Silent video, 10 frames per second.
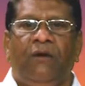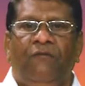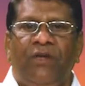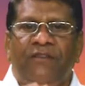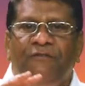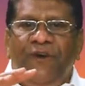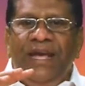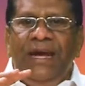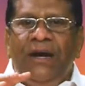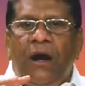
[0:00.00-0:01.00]
When the
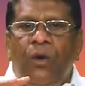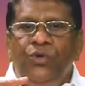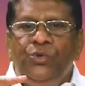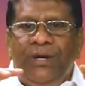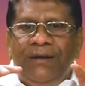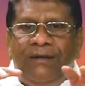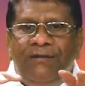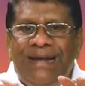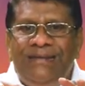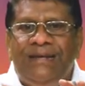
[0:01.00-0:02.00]
5 cows were
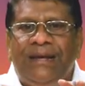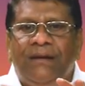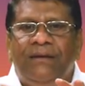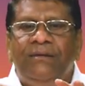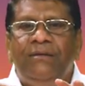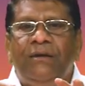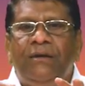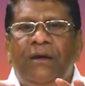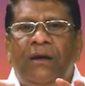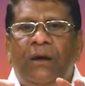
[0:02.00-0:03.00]
grazing,
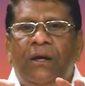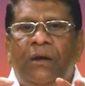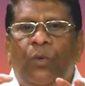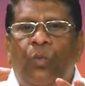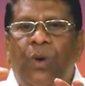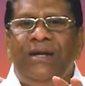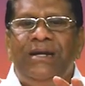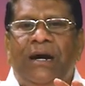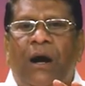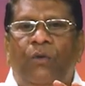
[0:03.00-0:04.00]
1
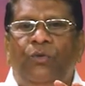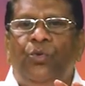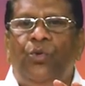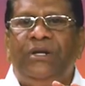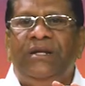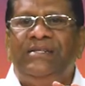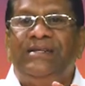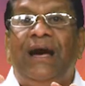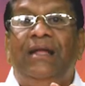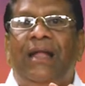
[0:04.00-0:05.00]
cow noticed
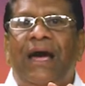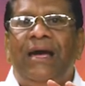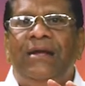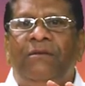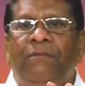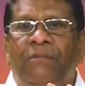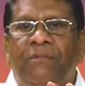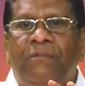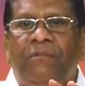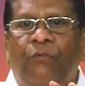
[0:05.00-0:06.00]
a lion
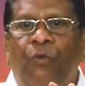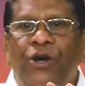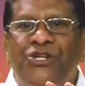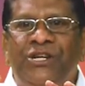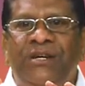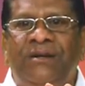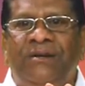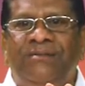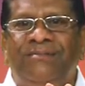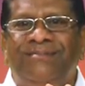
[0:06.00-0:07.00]
watching,
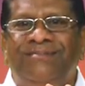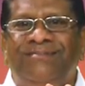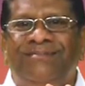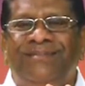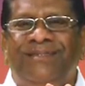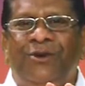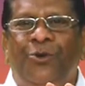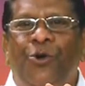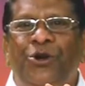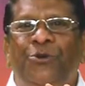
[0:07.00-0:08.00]

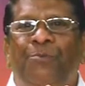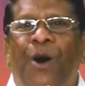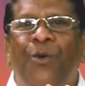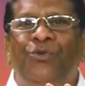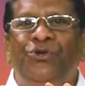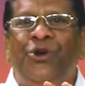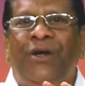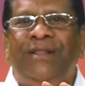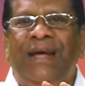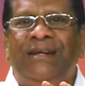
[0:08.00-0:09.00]
going to pounce
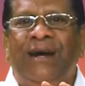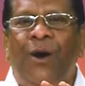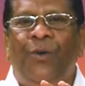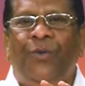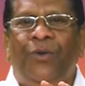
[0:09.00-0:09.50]
on that cow.